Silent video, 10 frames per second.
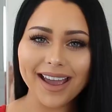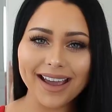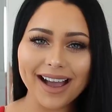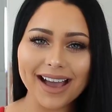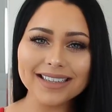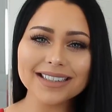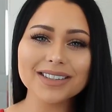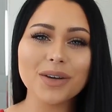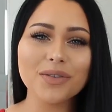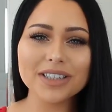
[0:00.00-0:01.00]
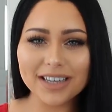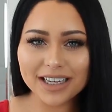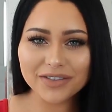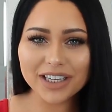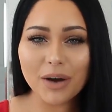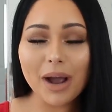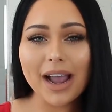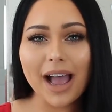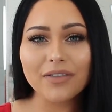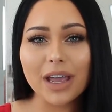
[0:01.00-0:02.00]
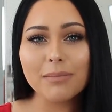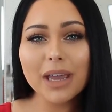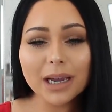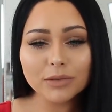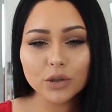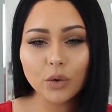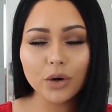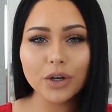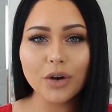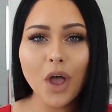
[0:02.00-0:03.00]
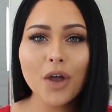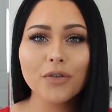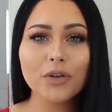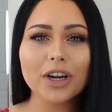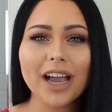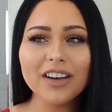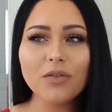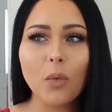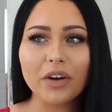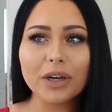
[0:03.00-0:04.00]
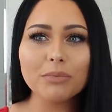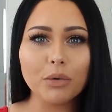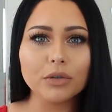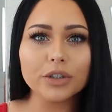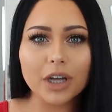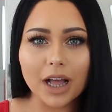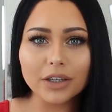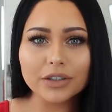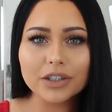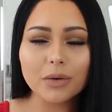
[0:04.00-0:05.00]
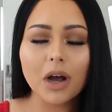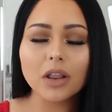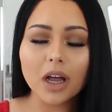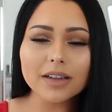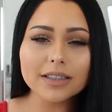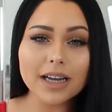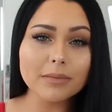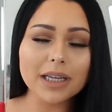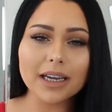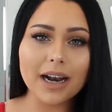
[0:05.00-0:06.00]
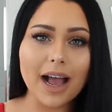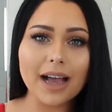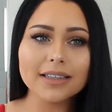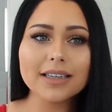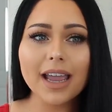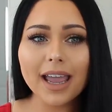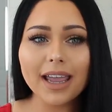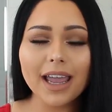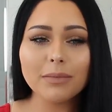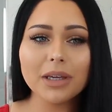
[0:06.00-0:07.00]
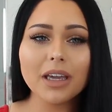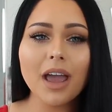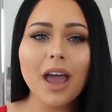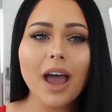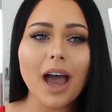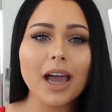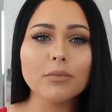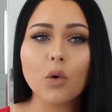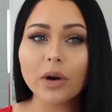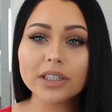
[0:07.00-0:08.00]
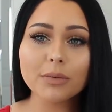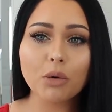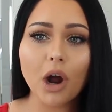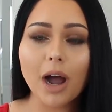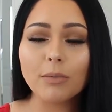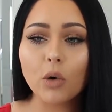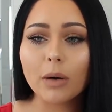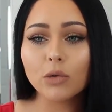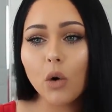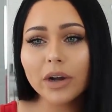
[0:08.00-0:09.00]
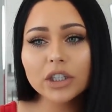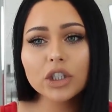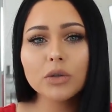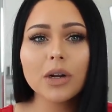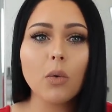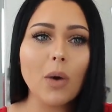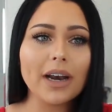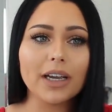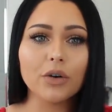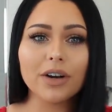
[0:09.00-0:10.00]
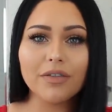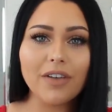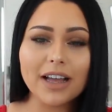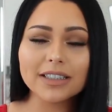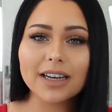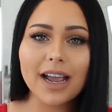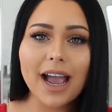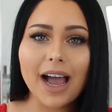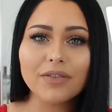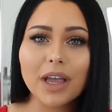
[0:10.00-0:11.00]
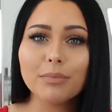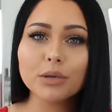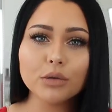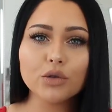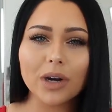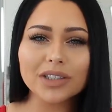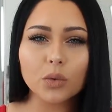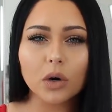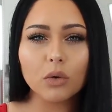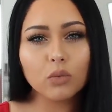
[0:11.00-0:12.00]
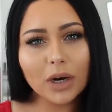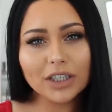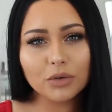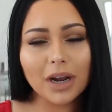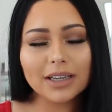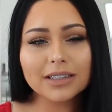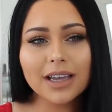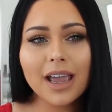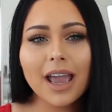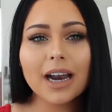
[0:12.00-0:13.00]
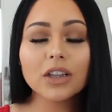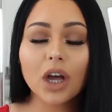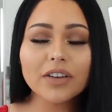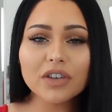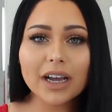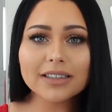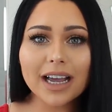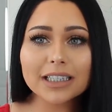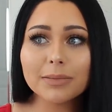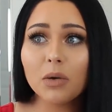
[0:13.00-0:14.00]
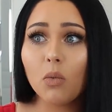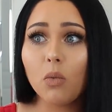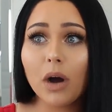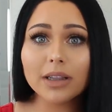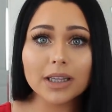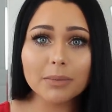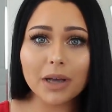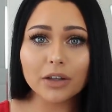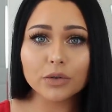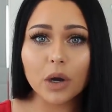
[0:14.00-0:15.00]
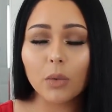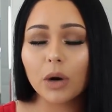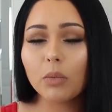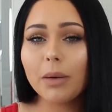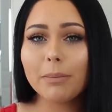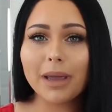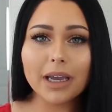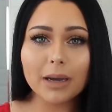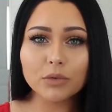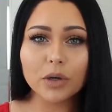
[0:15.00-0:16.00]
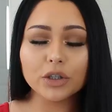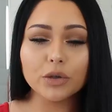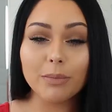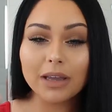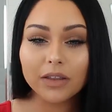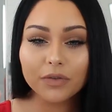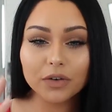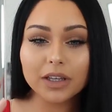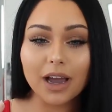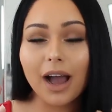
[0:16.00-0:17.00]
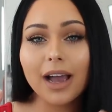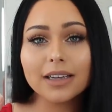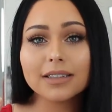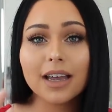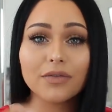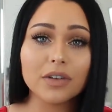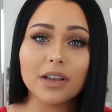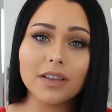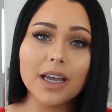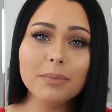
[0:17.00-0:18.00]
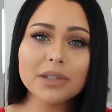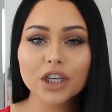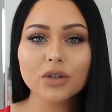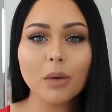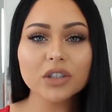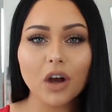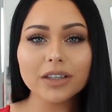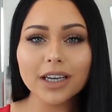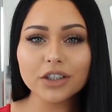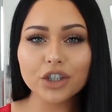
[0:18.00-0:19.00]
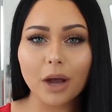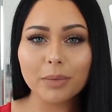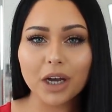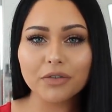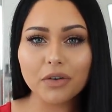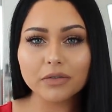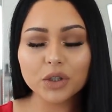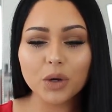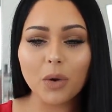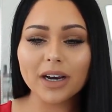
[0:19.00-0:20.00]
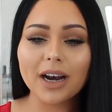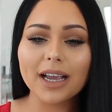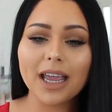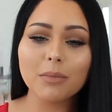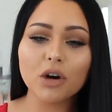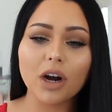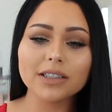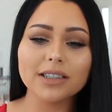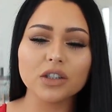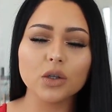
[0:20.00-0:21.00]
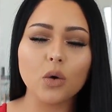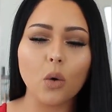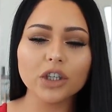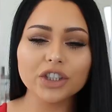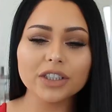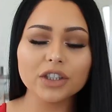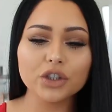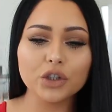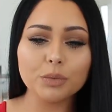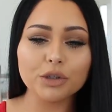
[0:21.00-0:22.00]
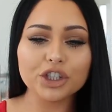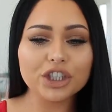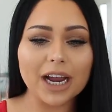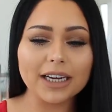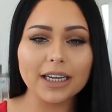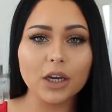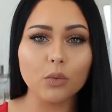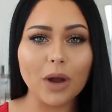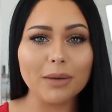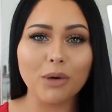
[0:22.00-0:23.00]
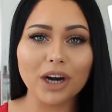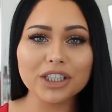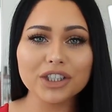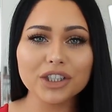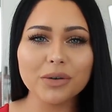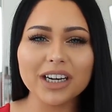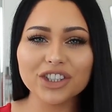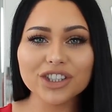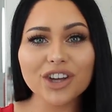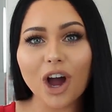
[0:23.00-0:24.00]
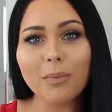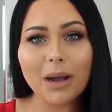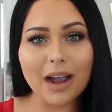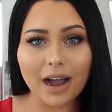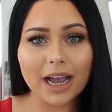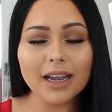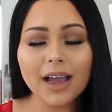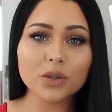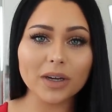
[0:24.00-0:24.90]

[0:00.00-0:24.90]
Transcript: Hey guys, so for today's video, I have a makeup tutorial for kind of wearing bolder colors. So a lot of the times I get asked, hey Amy, I'm going to prom or I'm going to a wedding or an event and I have a blue dress or a red dress. And a lot of you guys ask me what lip color do I wear, what makeup do I do, mainly for the eyes and for the lips. So I was online shopping on Forever 21 and I came across this gorgeous, super shiny red bodysuit and it just caught my eye.